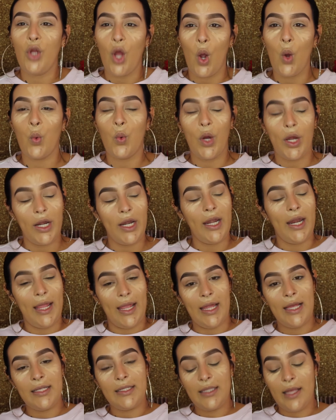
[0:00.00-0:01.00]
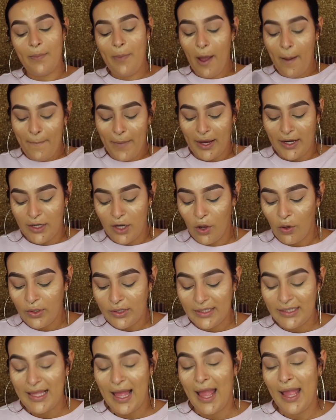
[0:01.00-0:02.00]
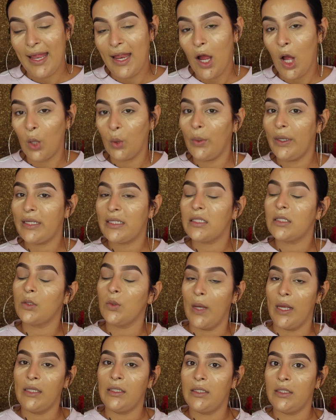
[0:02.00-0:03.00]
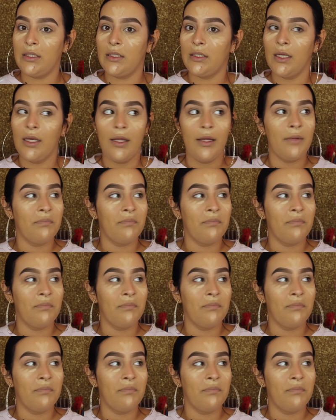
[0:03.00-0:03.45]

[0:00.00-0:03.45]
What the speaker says: know what it is about my nose that it always sweats.